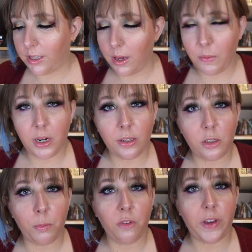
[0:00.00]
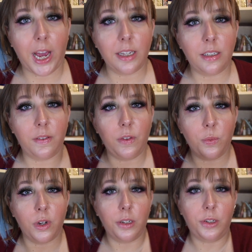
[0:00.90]
They went on super fast. If you
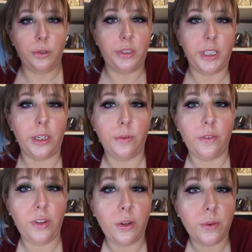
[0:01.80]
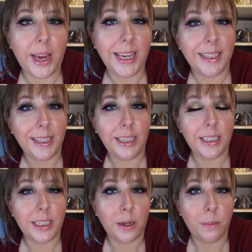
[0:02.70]
want to see a review, I can link
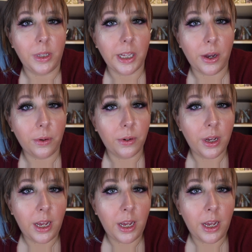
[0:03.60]
it down below.